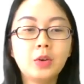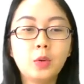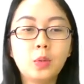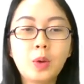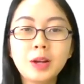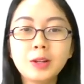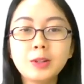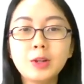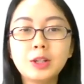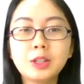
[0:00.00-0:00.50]

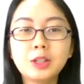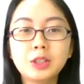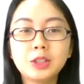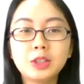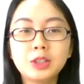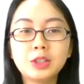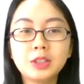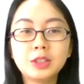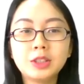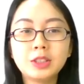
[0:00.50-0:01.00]
Why not
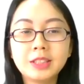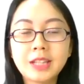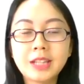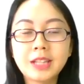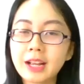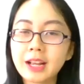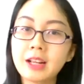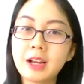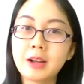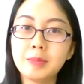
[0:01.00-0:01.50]

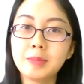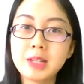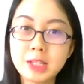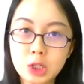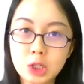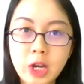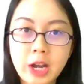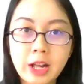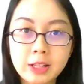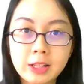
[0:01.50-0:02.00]
take up this
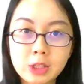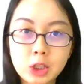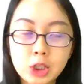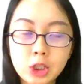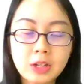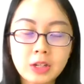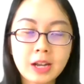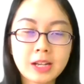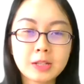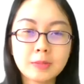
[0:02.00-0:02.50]
challenge?
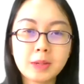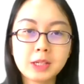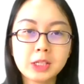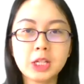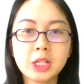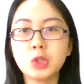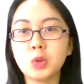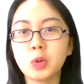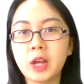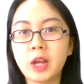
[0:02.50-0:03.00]
As much
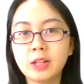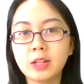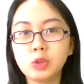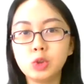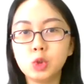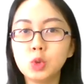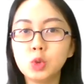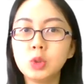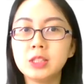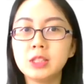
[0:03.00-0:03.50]
as you can,
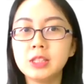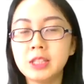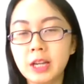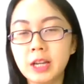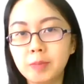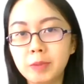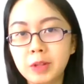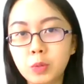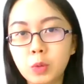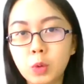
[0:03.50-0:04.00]
do the
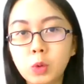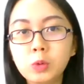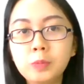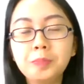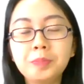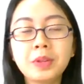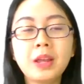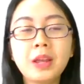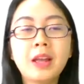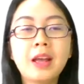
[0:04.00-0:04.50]
TMD role.